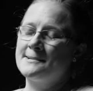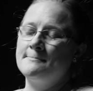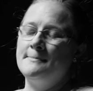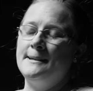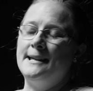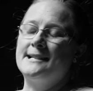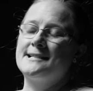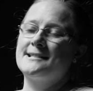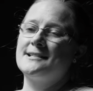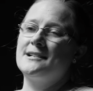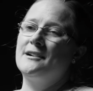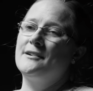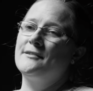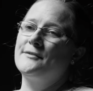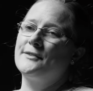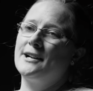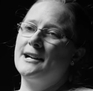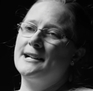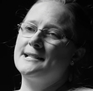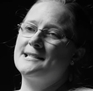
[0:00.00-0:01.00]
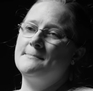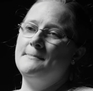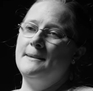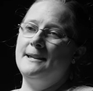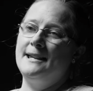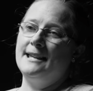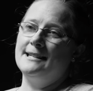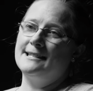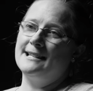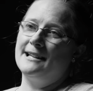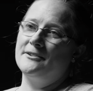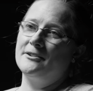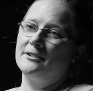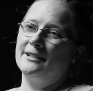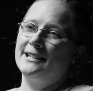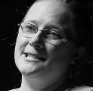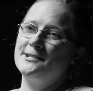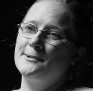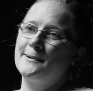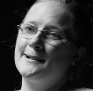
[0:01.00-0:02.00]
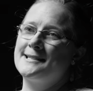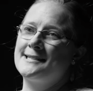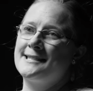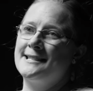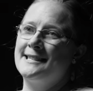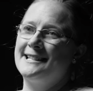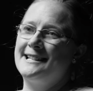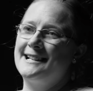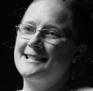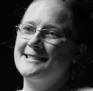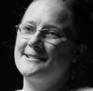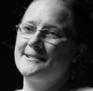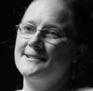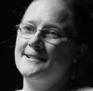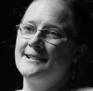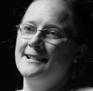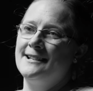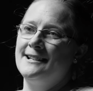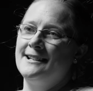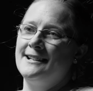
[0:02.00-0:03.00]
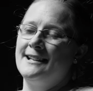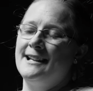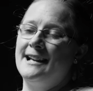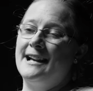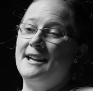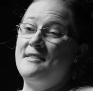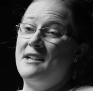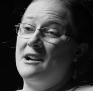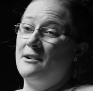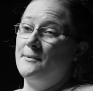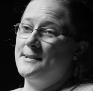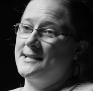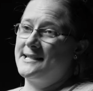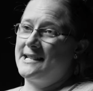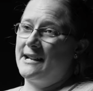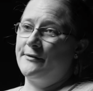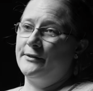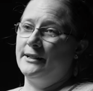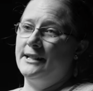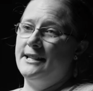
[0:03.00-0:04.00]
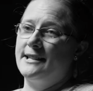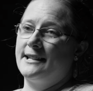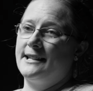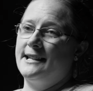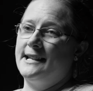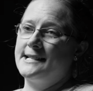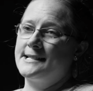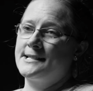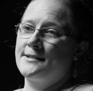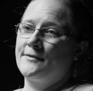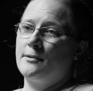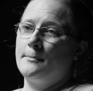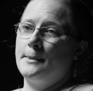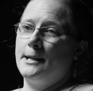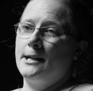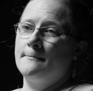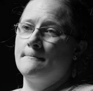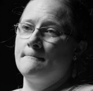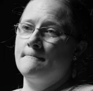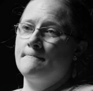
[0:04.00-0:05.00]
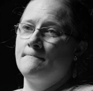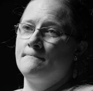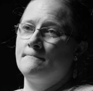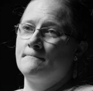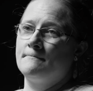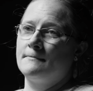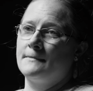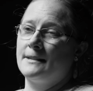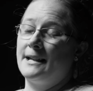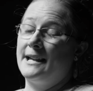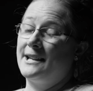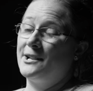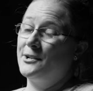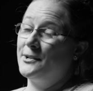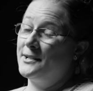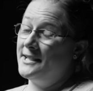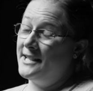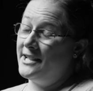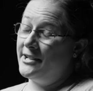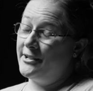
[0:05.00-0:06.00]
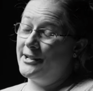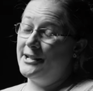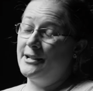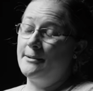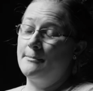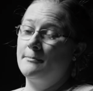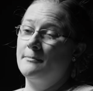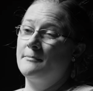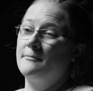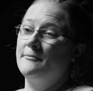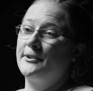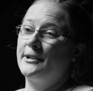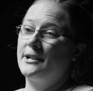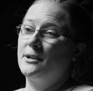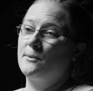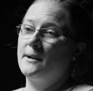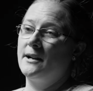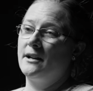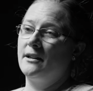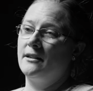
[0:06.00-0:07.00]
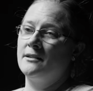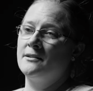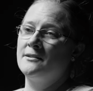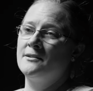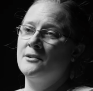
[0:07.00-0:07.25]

speaks of God speaking tenderly to us in the desert, and that was definitely the case for me. I couldn't hear him very well